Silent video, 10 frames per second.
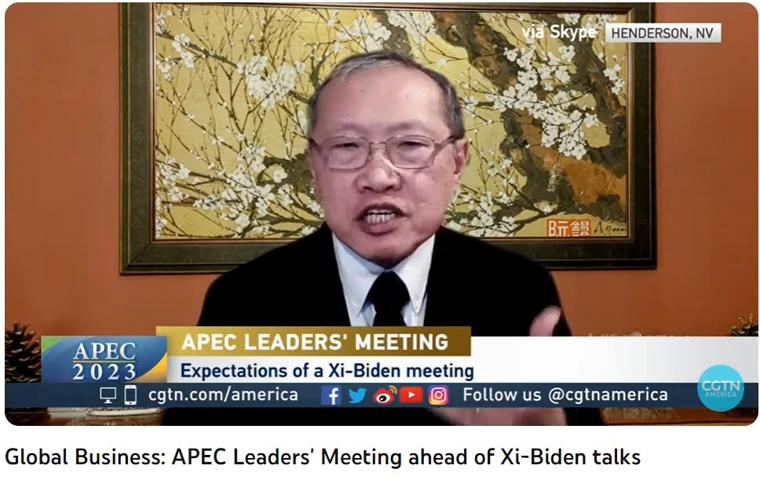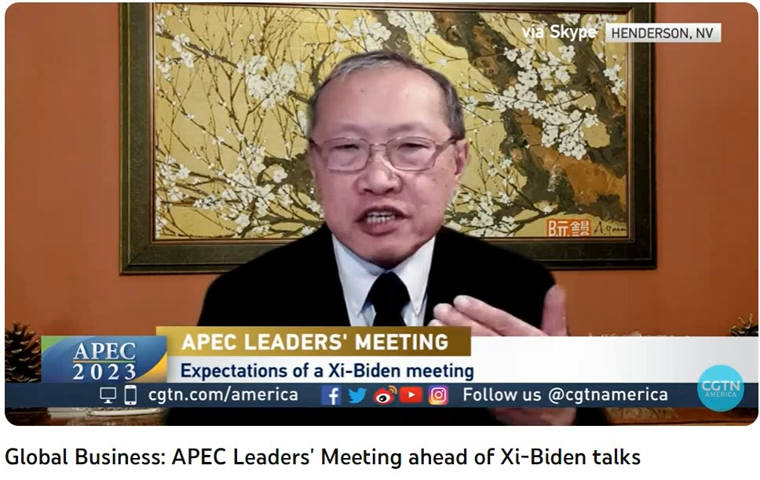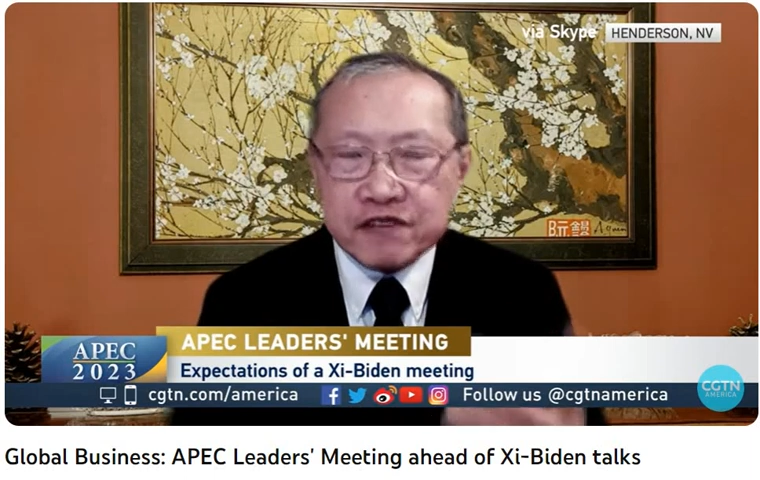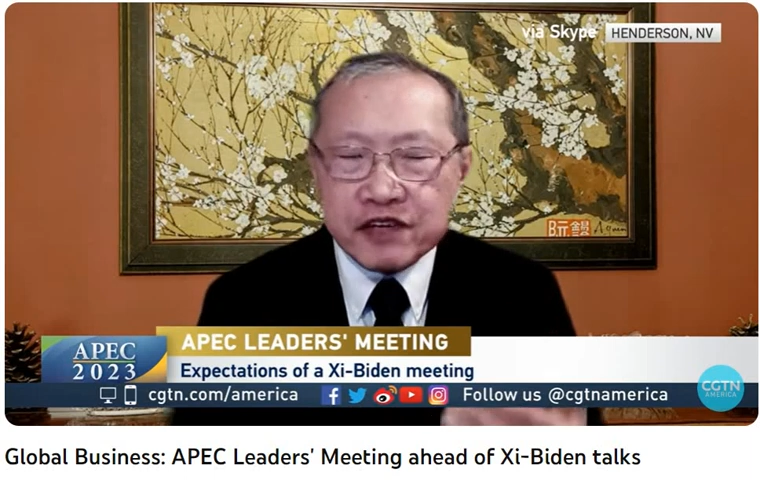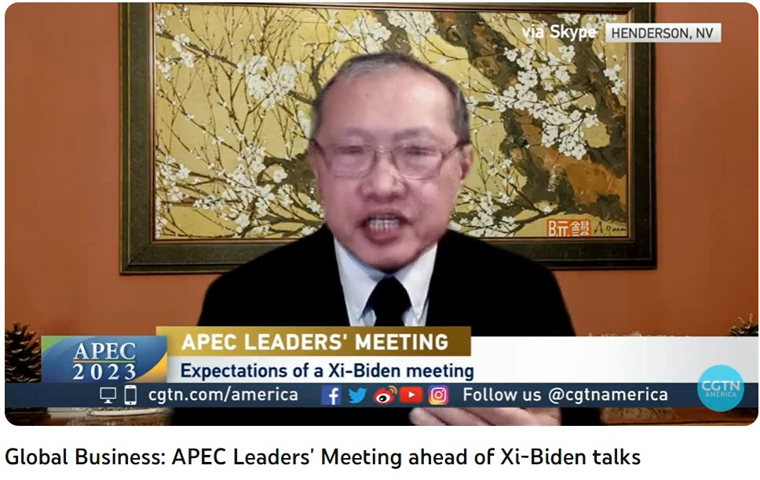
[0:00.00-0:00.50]
they
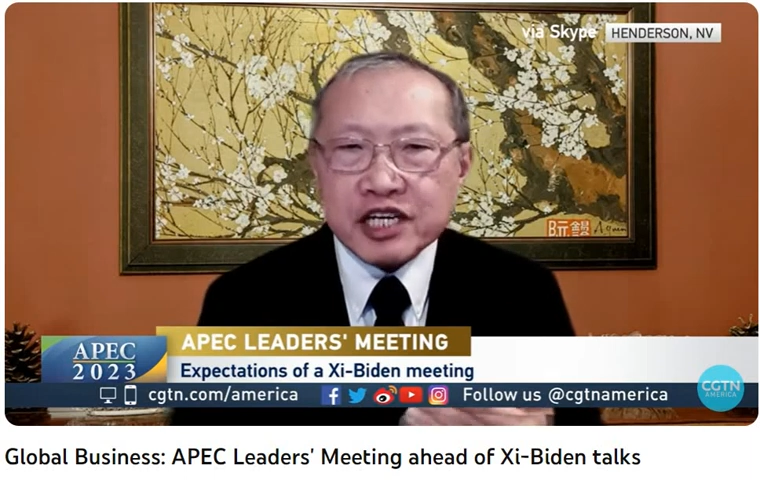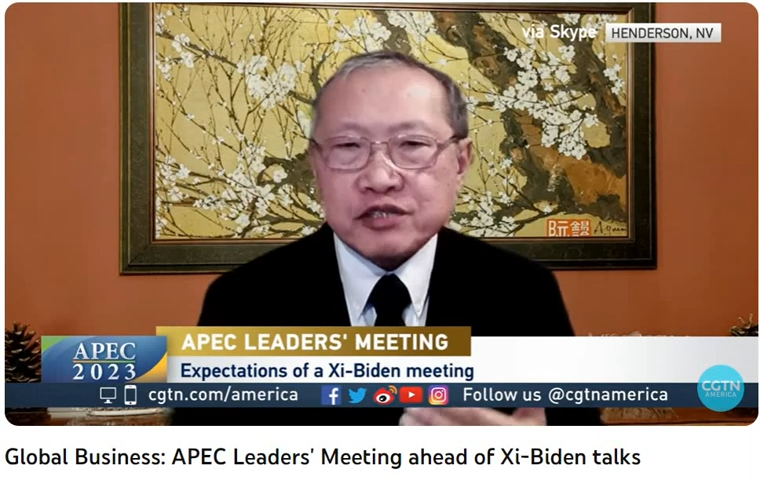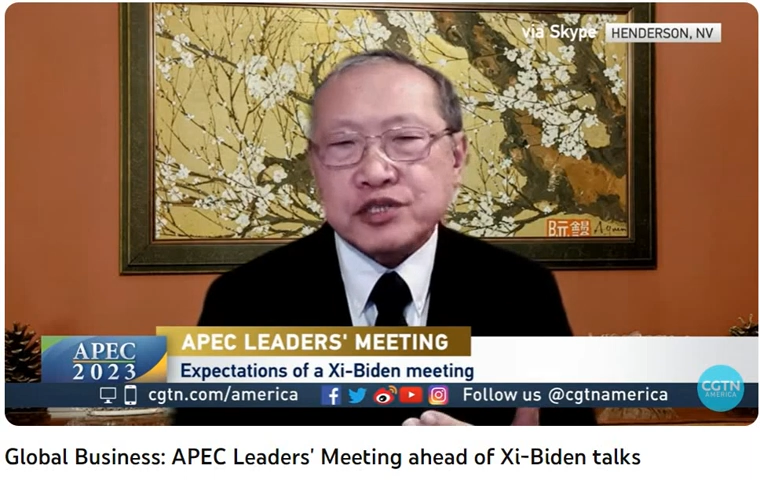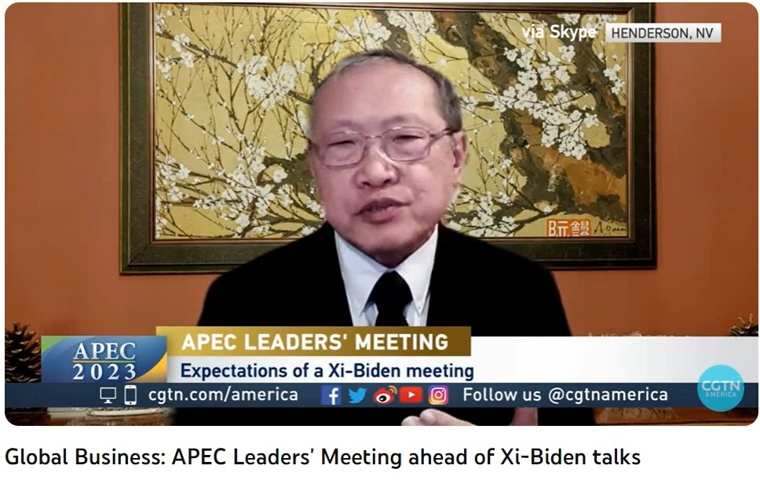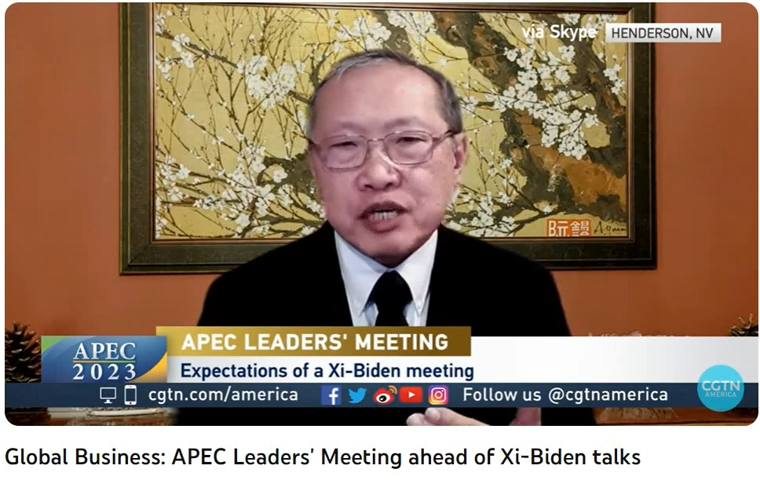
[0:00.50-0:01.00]
find out
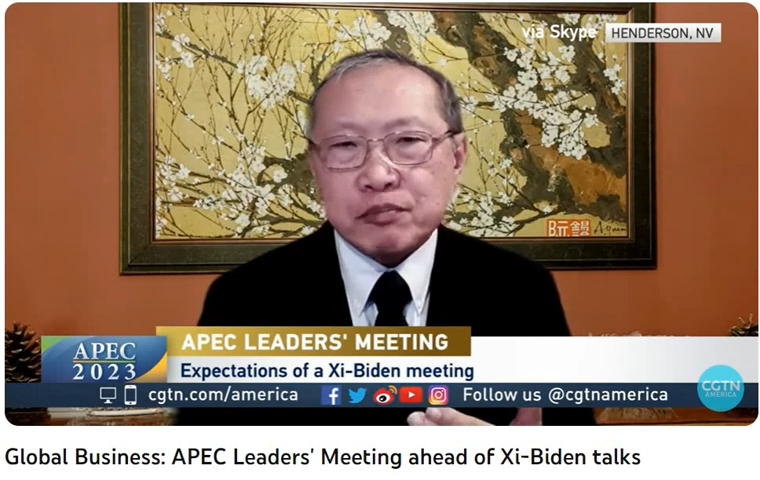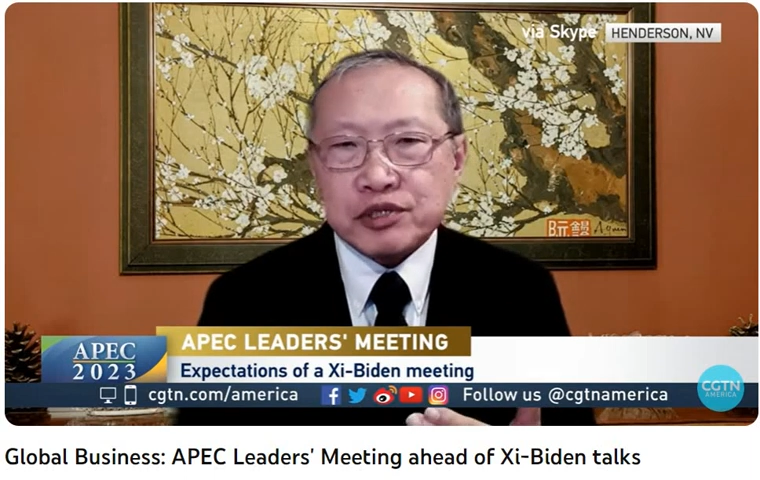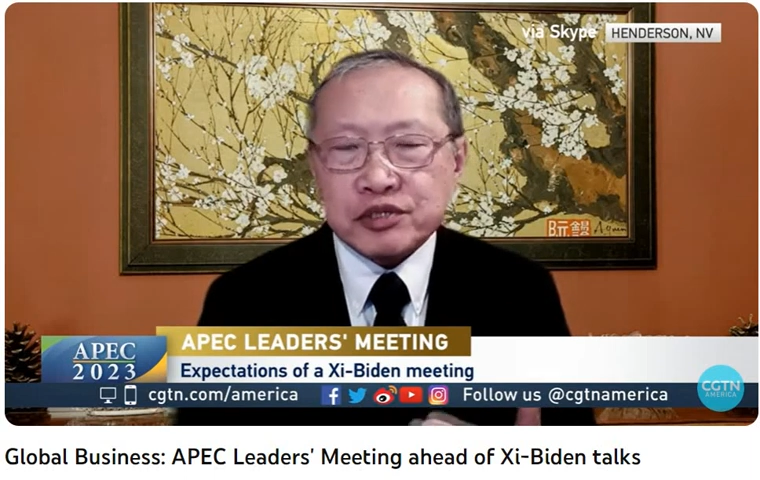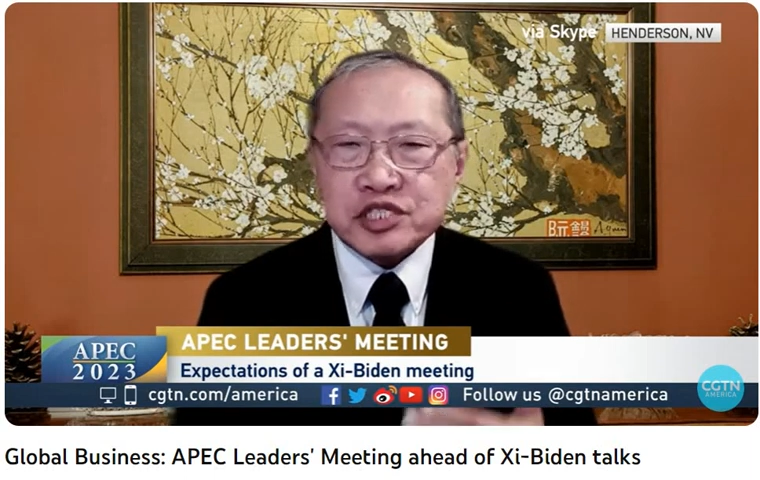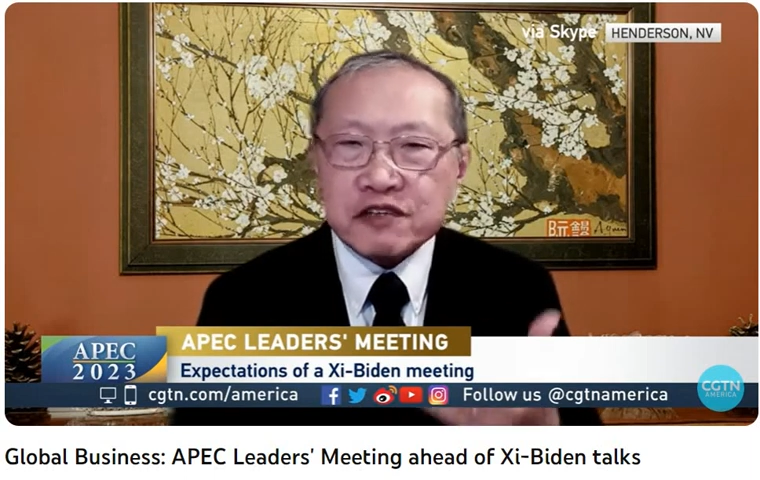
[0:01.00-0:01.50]
the good opportunities,